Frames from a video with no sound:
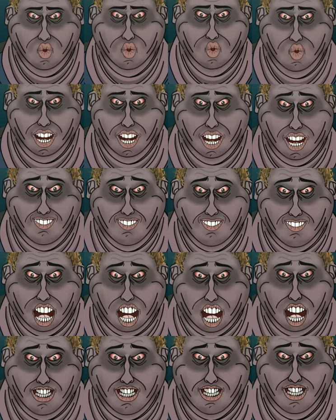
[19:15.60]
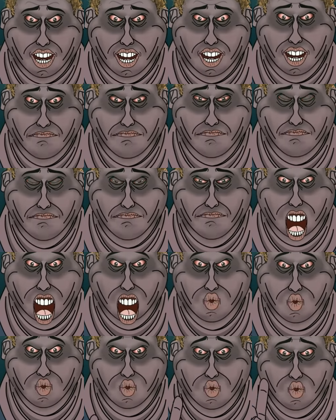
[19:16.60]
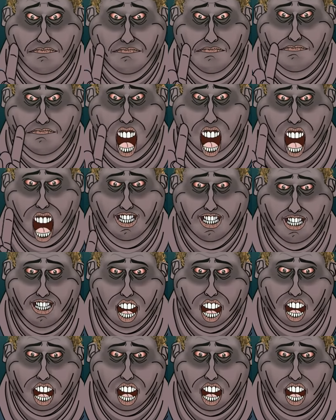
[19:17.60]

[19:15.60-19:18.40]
10 lemon ice creams. no, make it